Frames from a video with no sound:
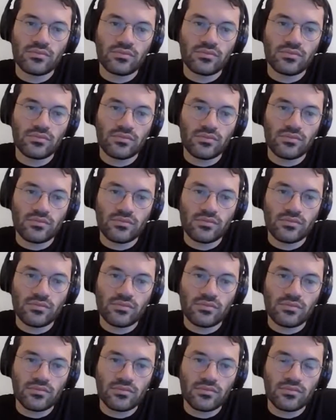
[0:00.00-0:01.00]

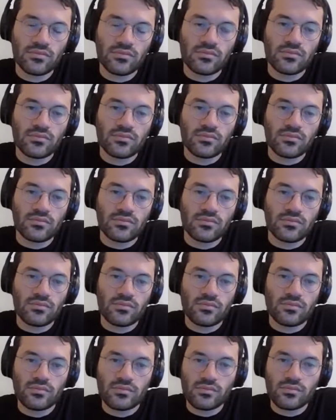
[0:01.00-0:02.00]

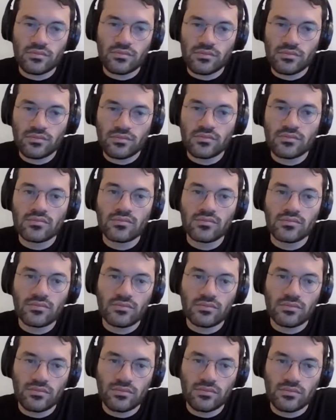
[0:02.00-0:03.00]

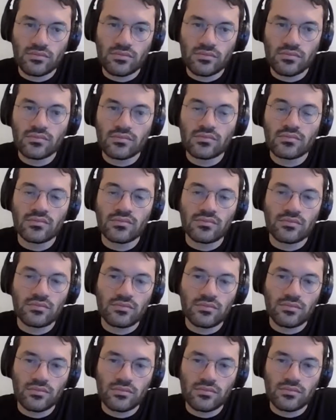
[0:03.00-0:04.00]

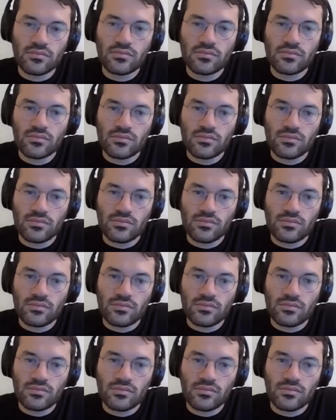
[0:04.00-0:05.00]

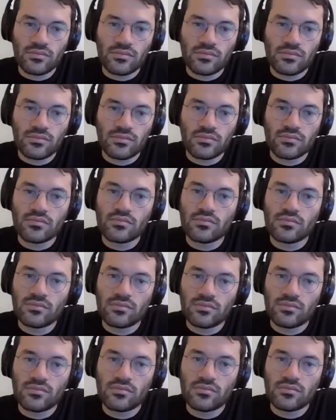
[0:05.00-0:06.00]
(not speaking)